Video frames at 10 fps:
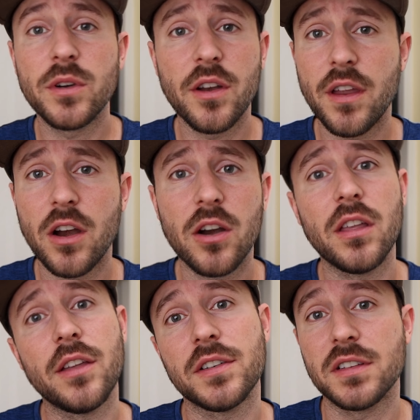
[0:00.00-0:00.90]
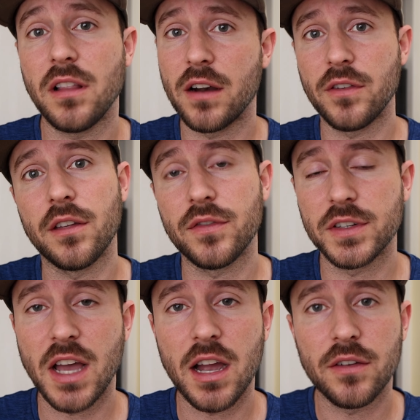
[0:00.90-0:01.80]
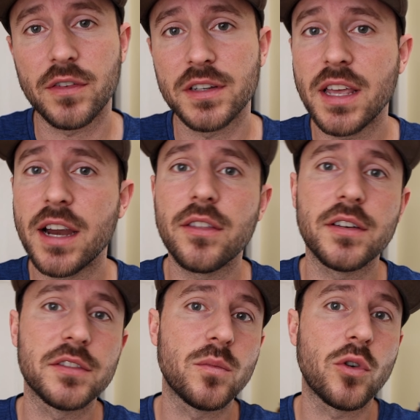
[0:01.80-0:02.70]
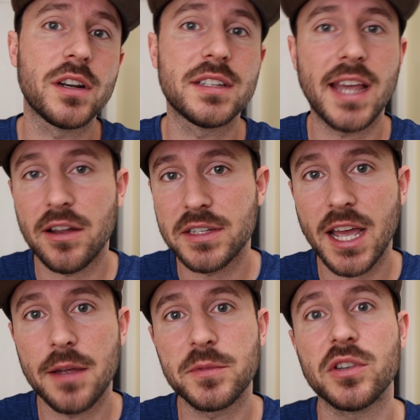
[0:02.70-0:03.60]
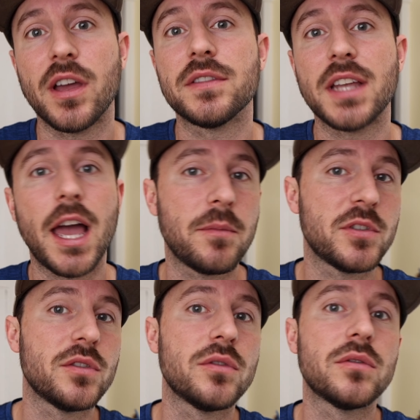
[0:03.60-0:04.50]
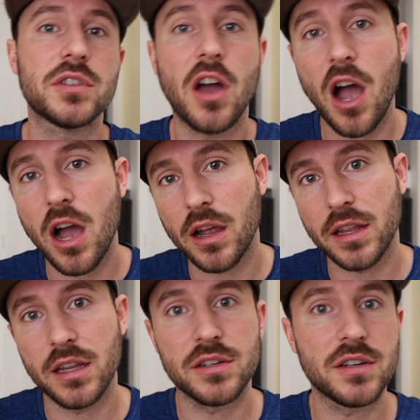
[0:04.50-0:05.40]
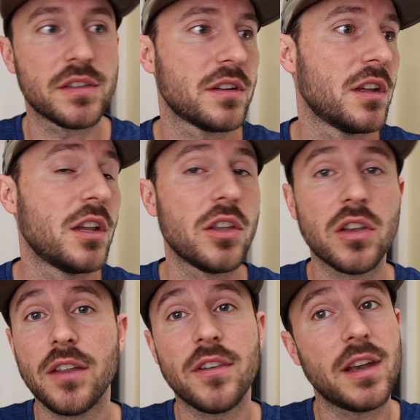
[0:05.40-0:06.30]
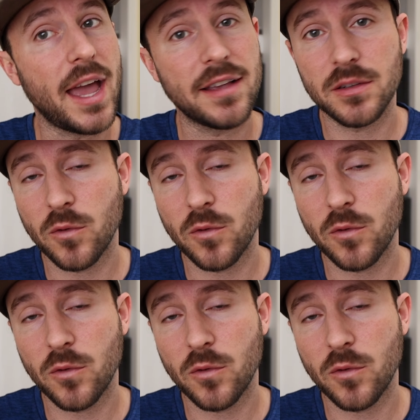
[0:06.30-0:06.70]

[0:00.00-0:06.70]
when you're there early, there's a lot of other photographers there. There's more downtime, so you have time to talk and just, you can even ask some